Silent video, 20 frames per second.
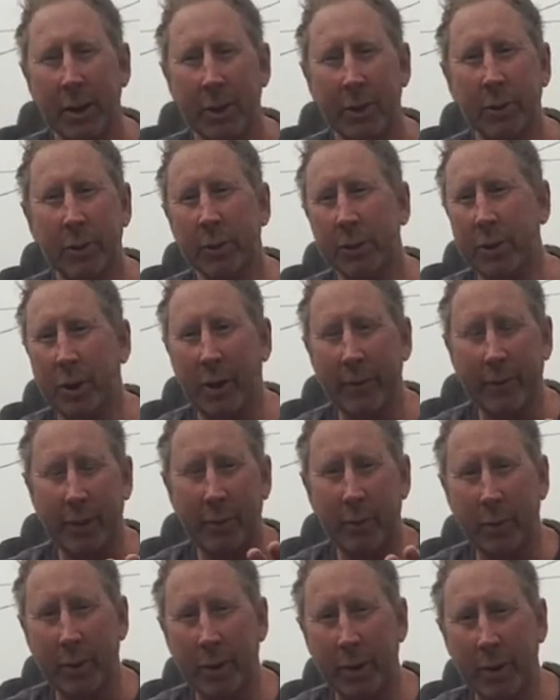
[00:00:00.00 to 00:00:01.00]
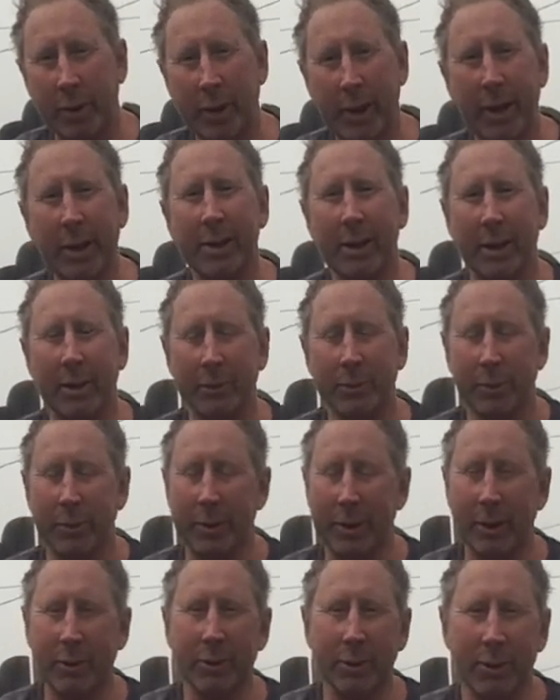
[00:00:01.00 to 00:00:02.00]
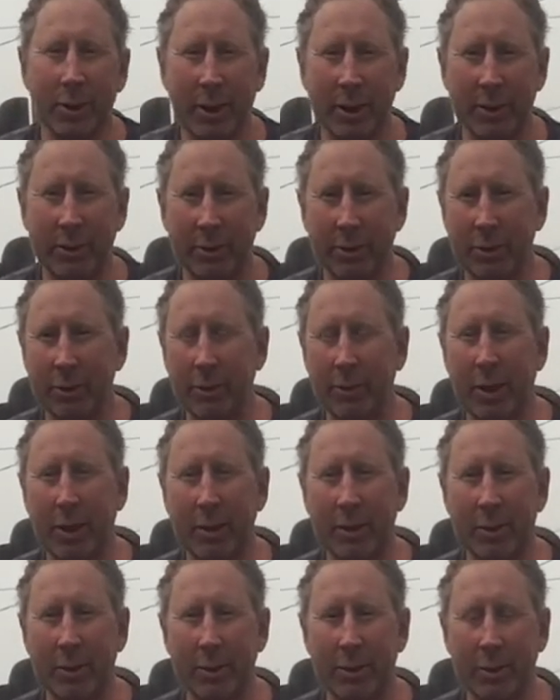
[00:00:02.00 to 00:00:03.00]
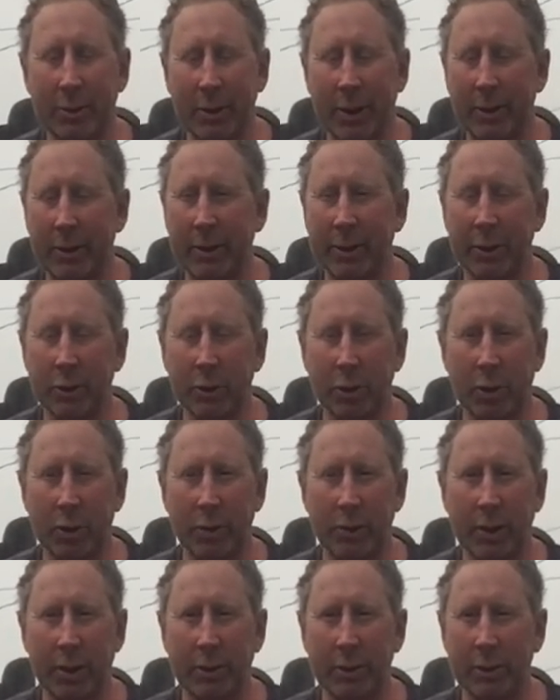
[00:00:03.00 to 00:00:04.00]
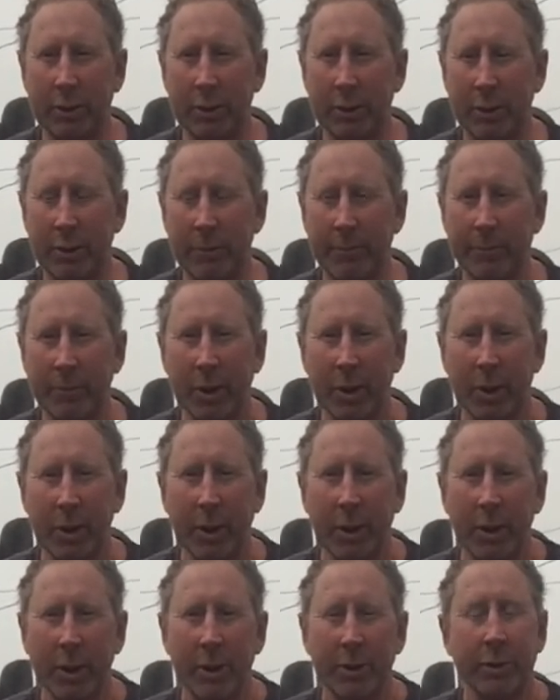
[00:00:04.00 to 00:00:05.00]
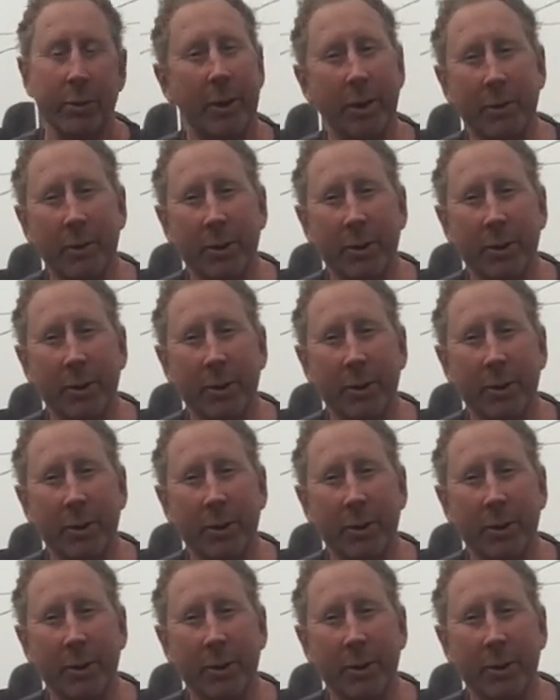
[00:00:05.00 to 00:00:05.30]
You saw that in one of the handouts, one of the exercises you had to do. I think I showed that to you. So as a